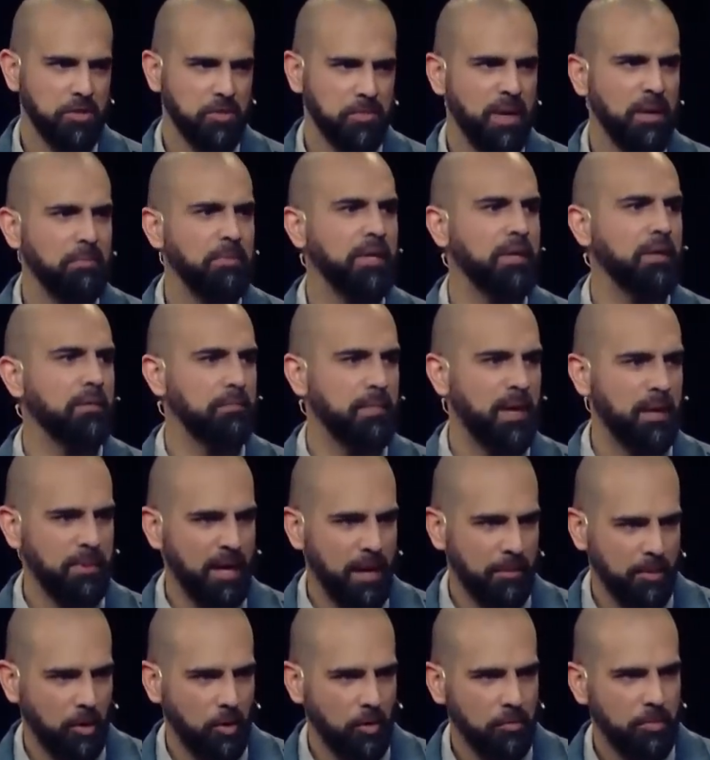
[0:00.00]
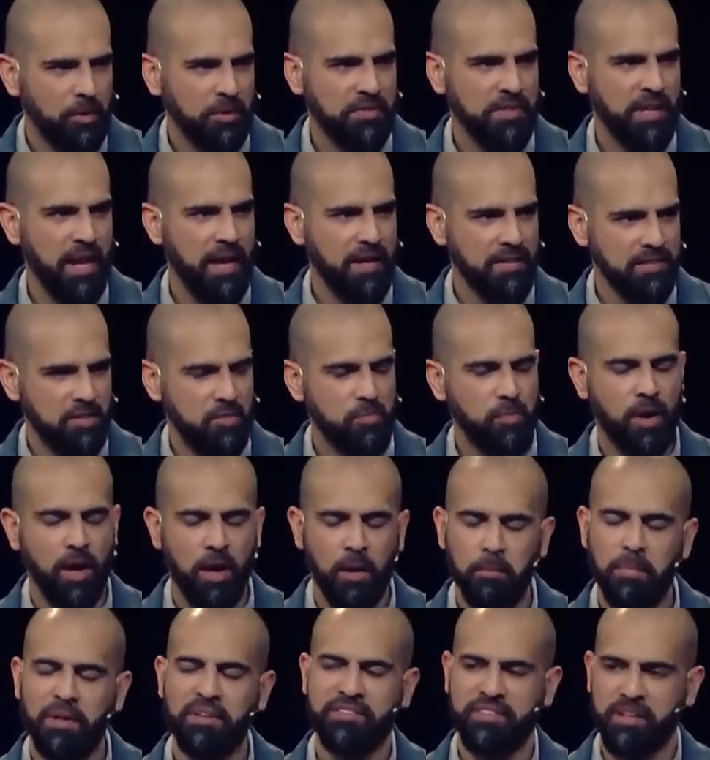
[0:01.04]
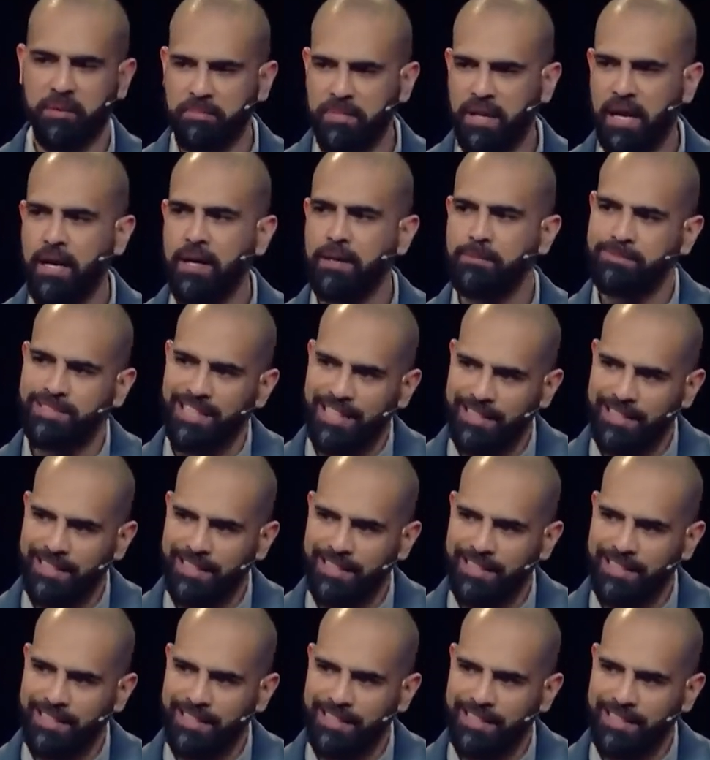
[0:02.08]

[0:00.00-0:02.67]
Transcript: maybe I'm the only person that has this problem, but sometimes I